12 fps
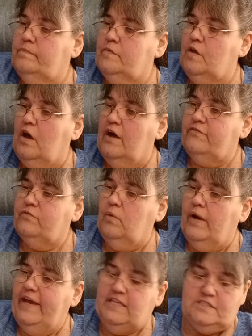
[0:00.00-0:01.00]

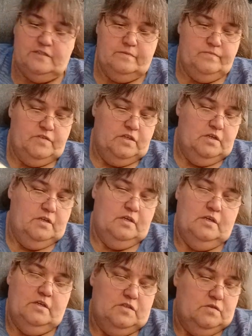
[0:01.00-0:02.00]
Off-White.
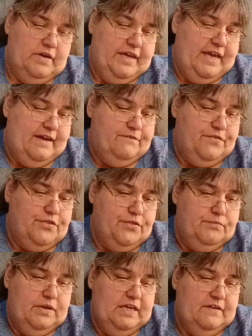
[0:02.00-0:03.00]
So I have
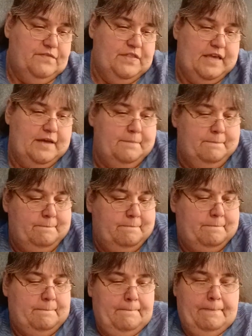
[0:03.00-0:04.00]
3 of them
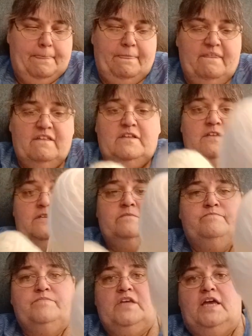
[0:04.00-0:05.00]

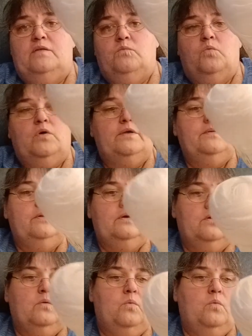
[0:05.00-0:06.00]
and 1
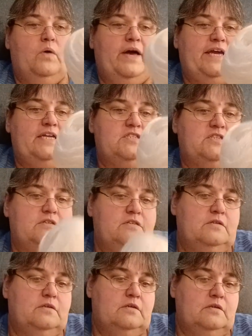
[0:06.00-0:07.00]
white.
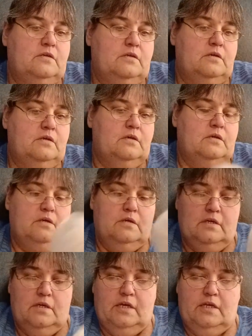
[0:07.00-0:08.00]

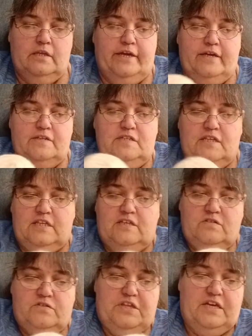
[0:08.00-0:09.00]
And like I said, these
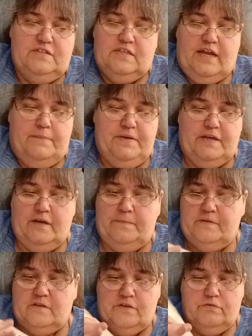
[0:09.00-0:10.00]
are things that I pick up
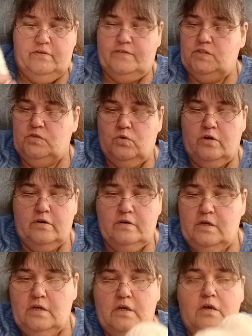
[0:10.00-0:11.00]
at the thrift store
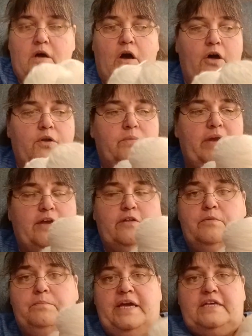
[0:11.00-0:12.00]
on a
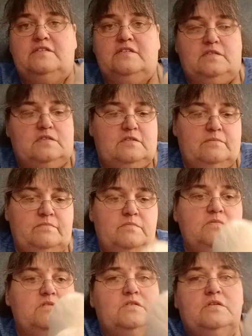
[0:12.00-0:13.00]
regular basis.
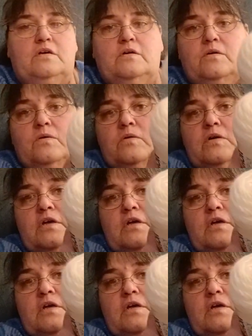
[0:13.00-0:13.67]
So